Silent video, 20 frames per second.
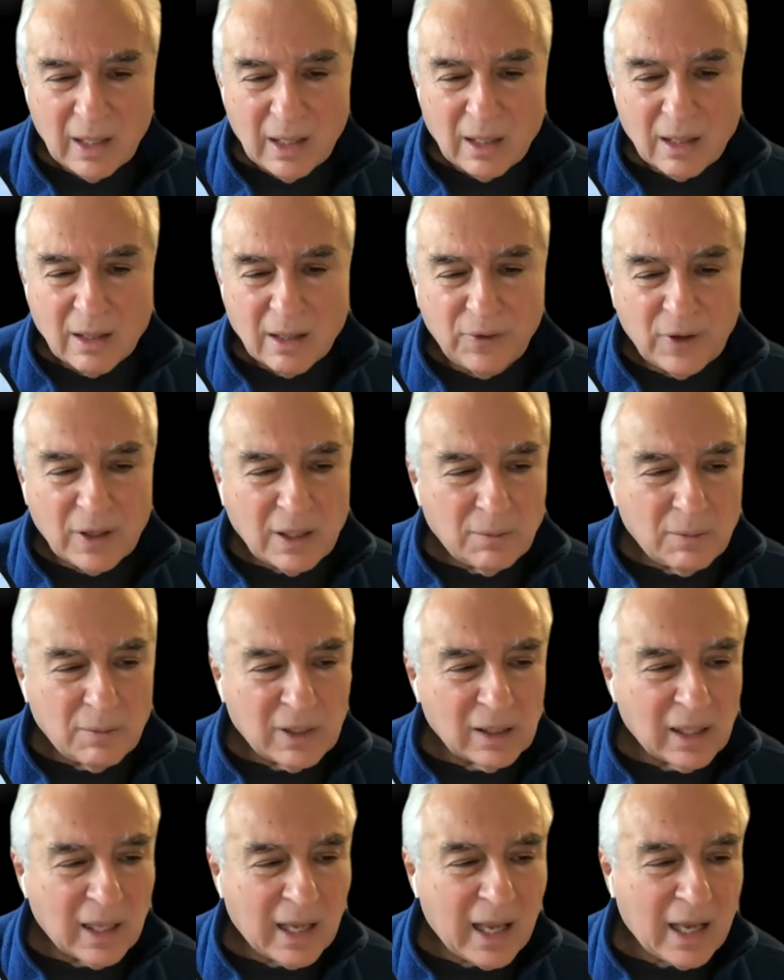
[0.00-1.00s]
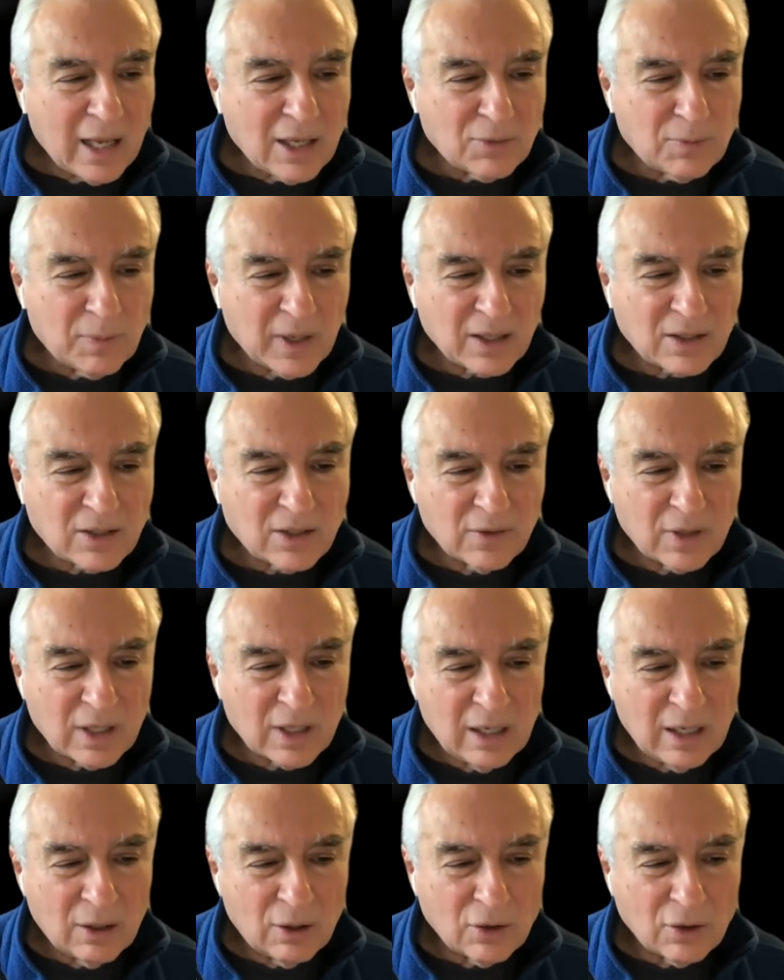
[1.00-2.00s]
The fundamental aspects of the
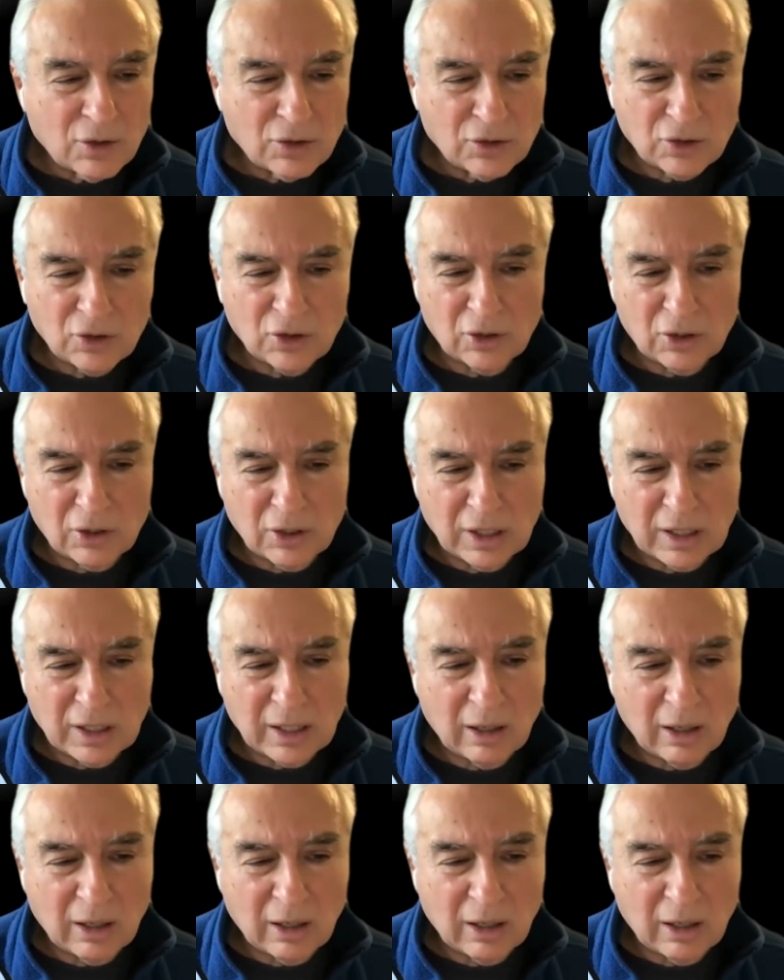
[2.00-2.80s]
hero's journey